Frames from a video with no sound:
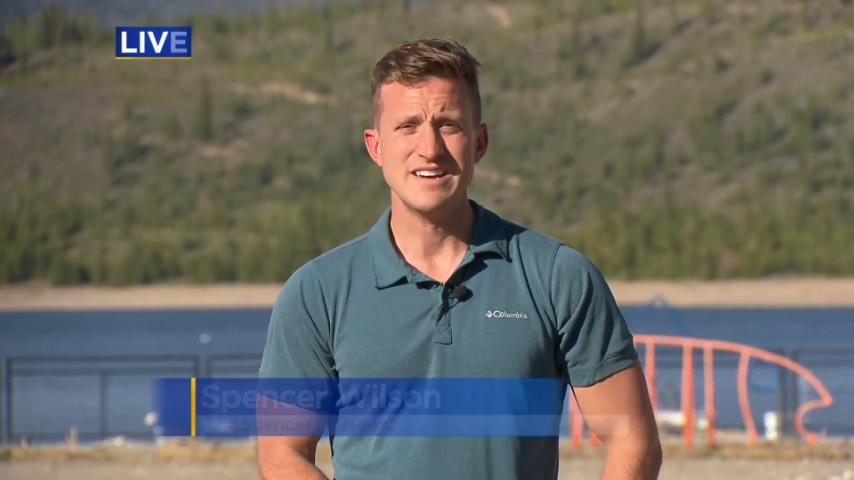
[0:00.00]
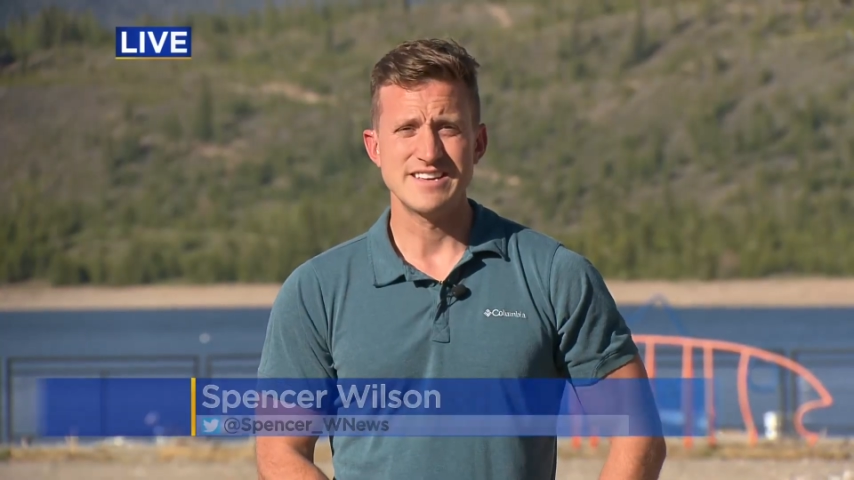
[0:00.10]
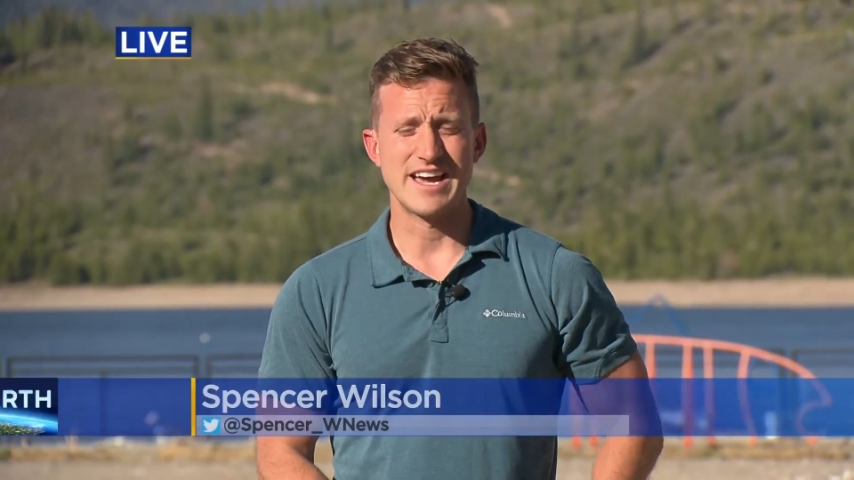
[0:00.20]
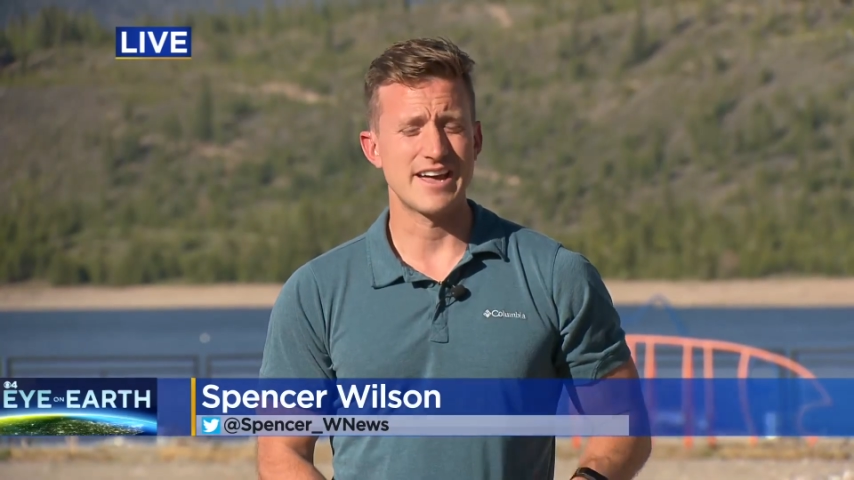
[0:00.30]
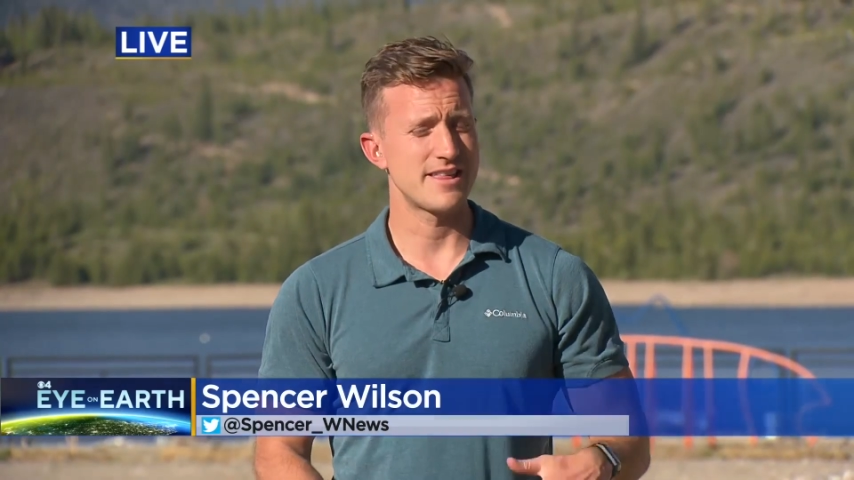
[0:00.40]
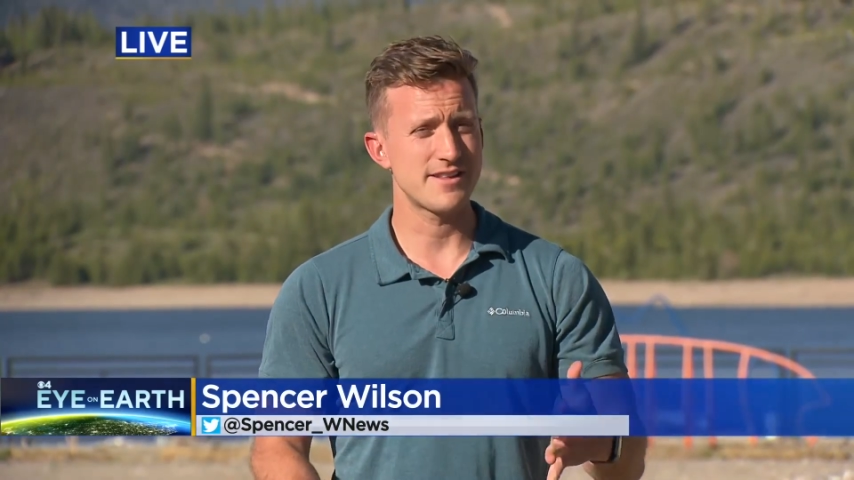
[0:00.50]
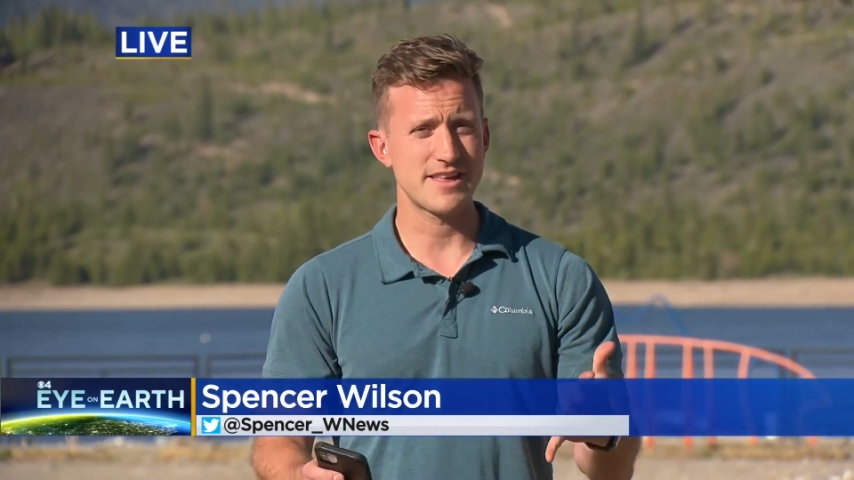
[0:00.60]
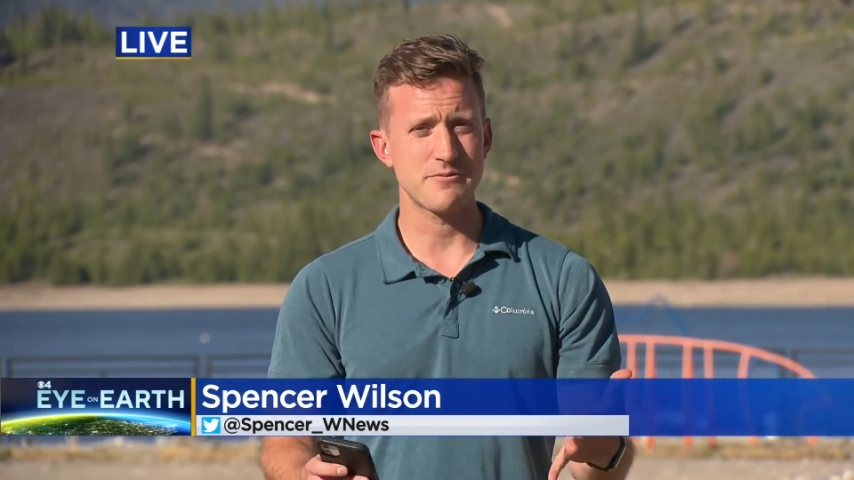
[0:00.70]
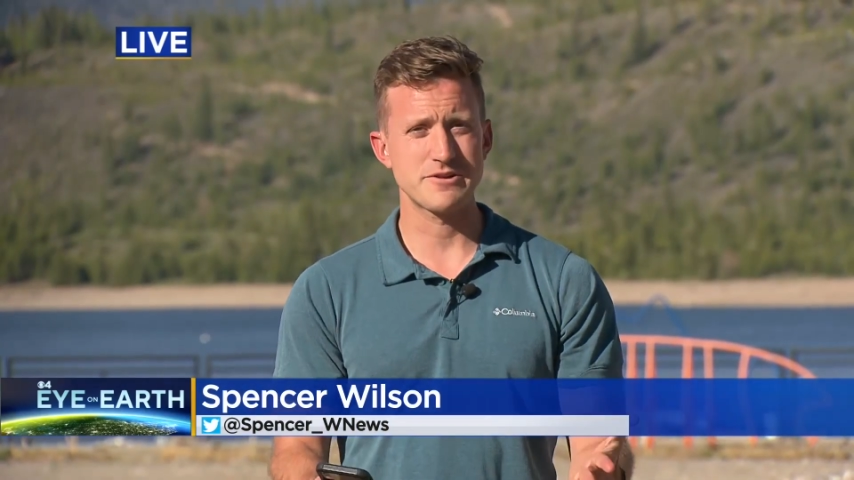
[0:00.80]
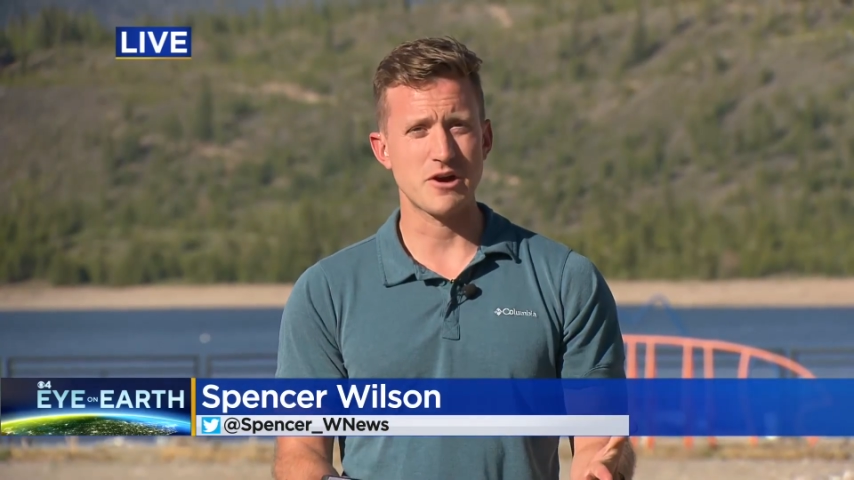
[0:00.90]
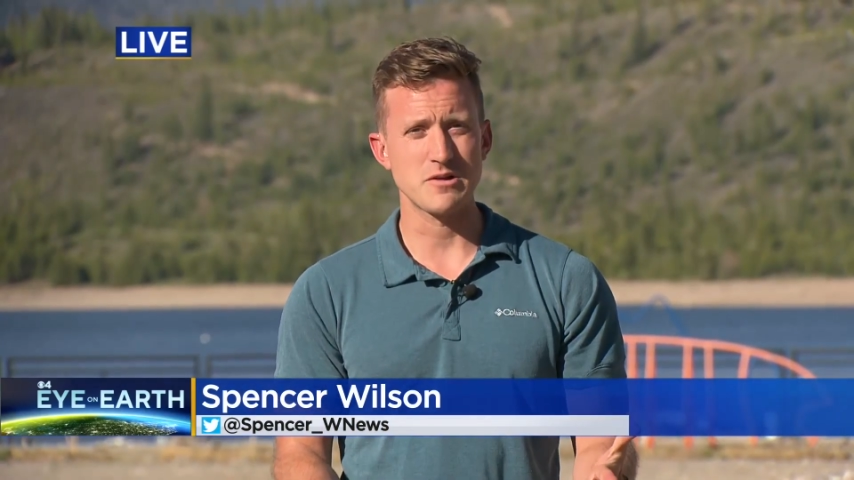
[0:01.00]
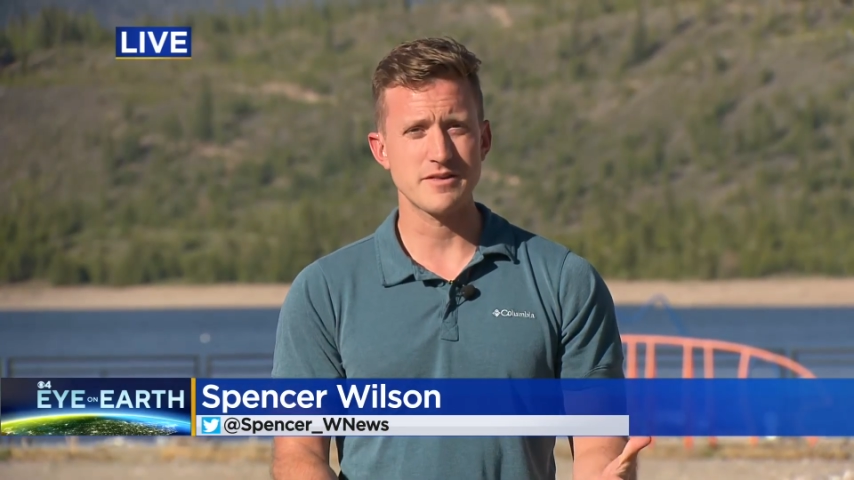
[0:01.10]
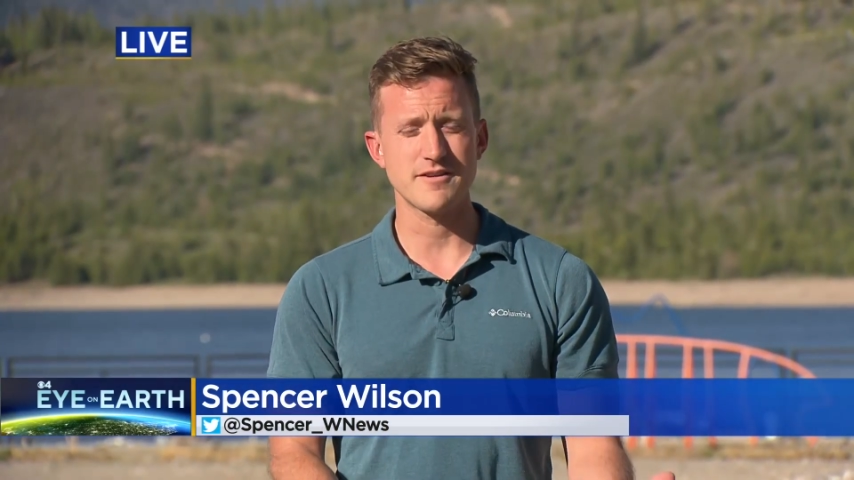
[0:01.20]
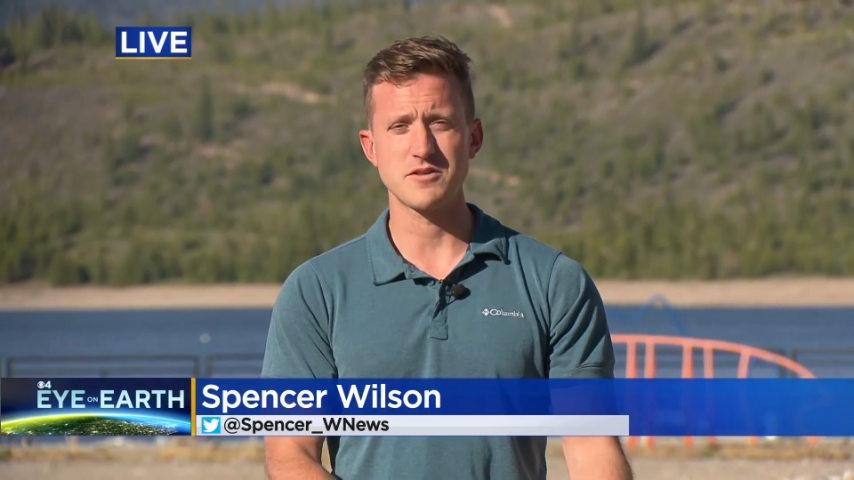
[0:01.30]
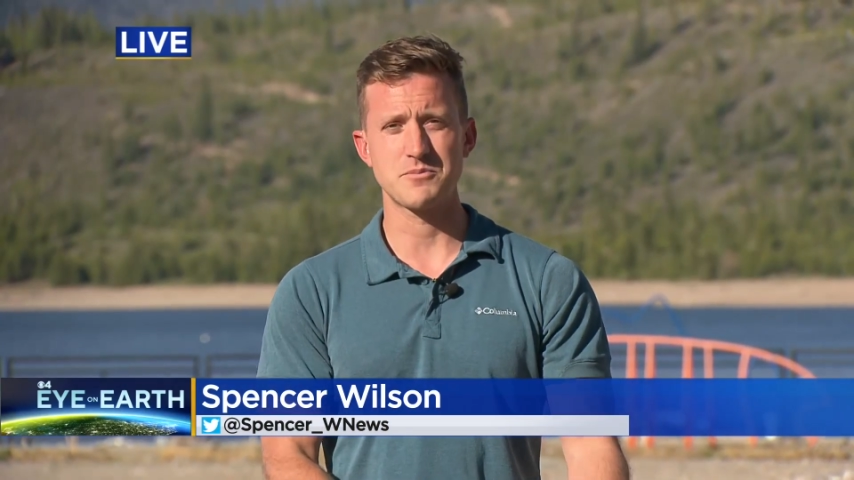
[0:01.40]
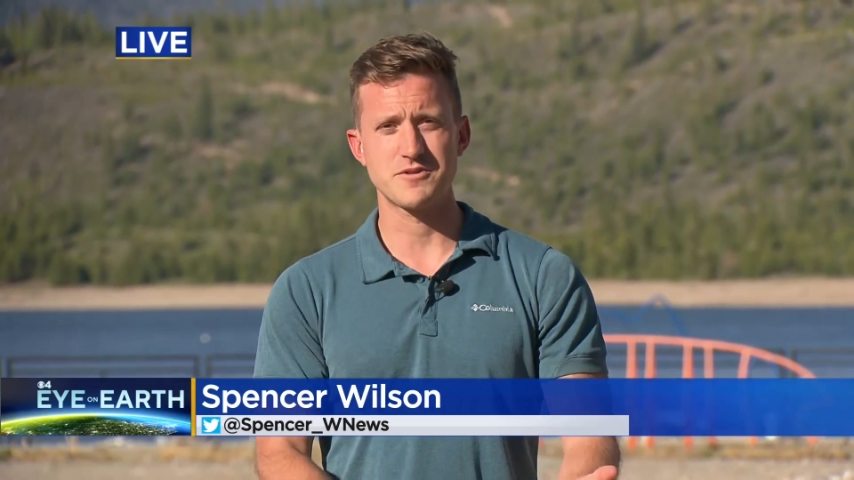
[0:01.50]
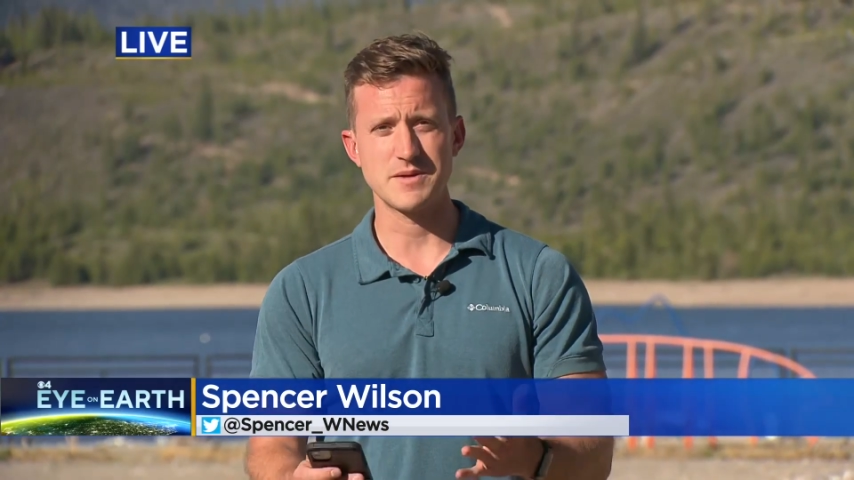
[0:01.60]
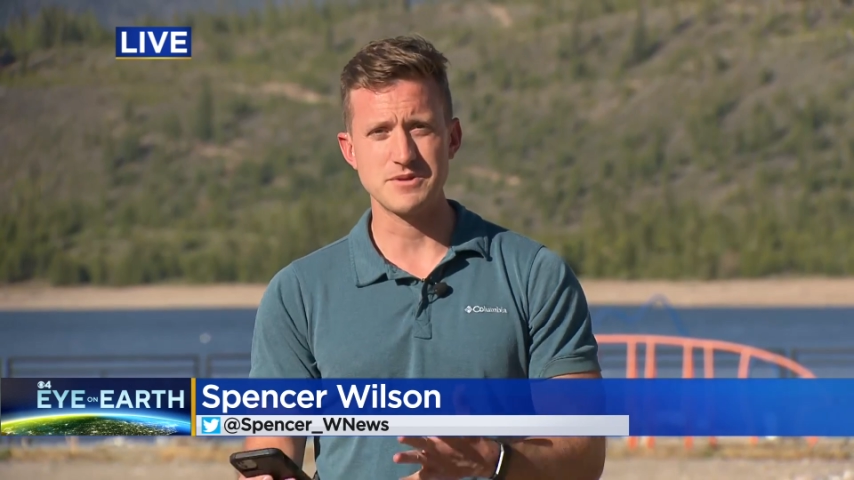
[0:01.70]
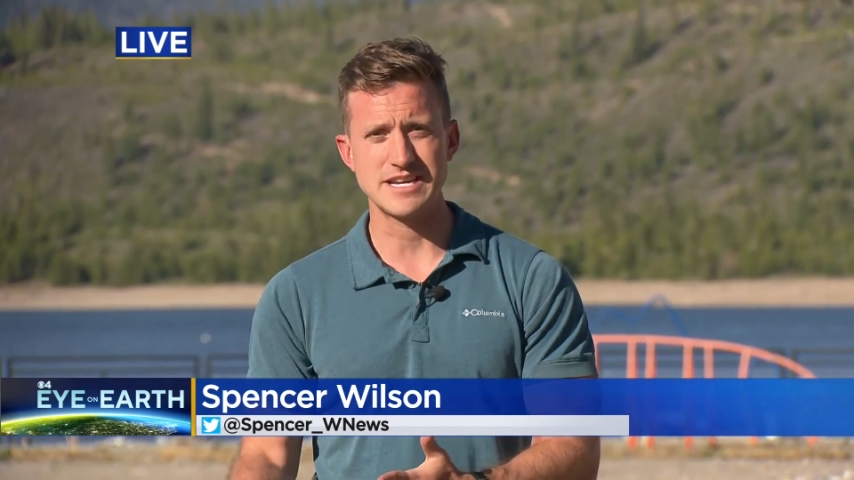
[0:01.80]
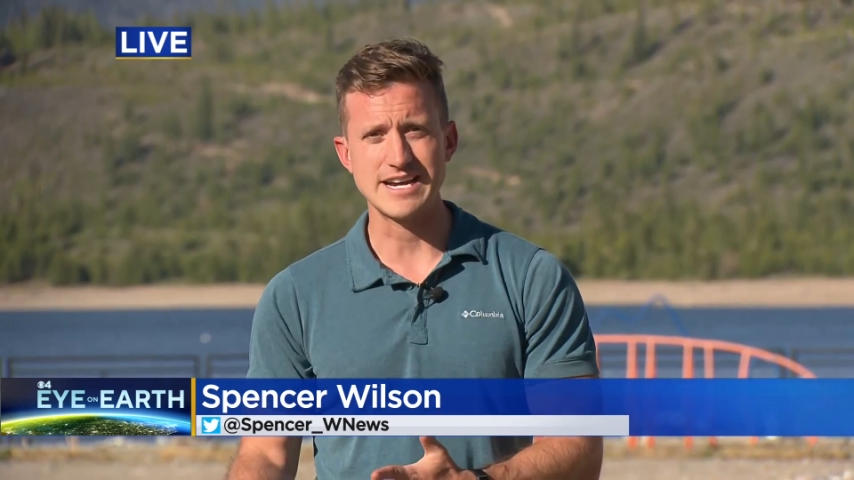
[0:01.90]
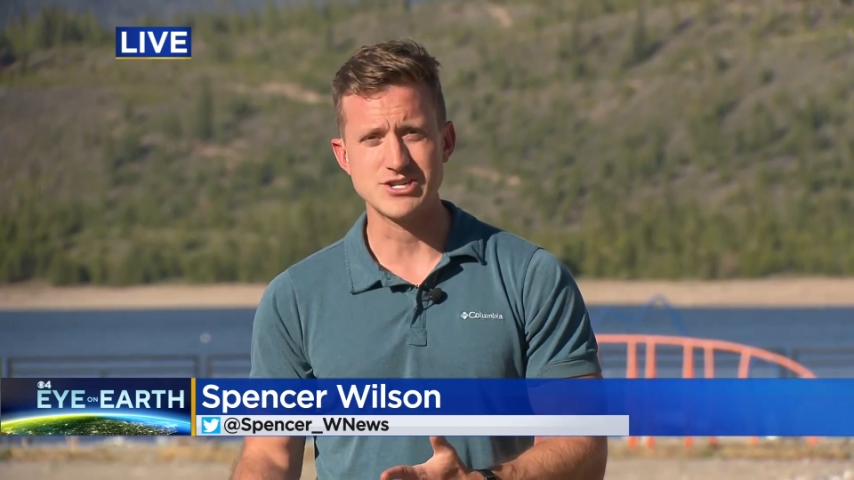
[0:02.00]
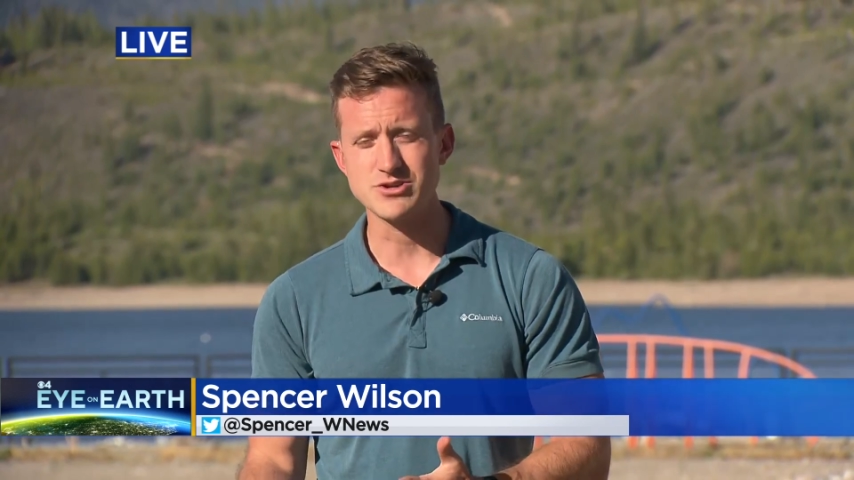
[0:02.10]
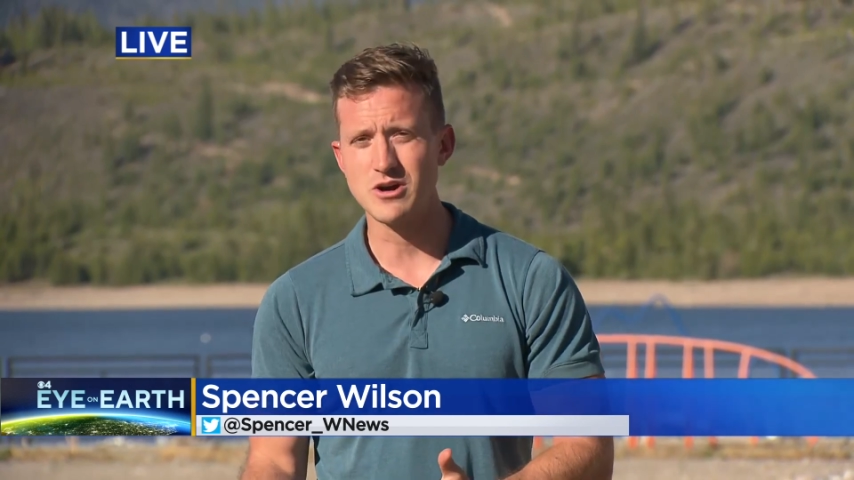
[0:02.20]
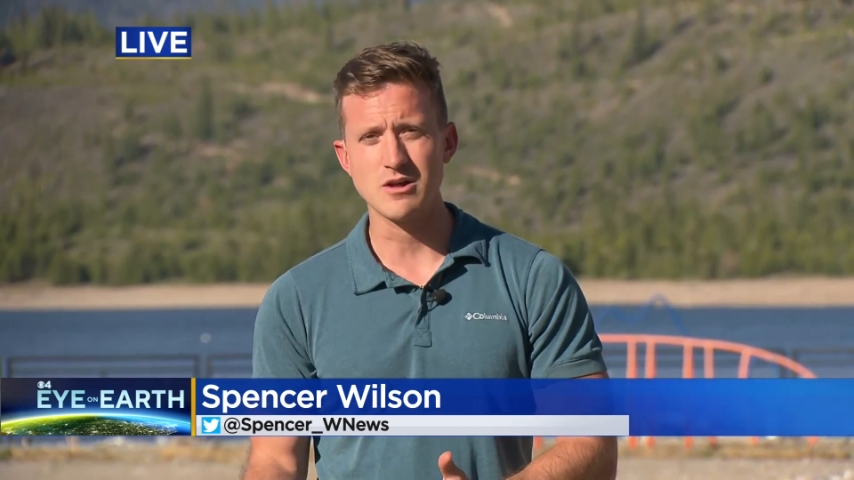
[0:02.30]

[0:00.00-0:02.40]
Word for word: Yeah, they say regardless of the precipitation,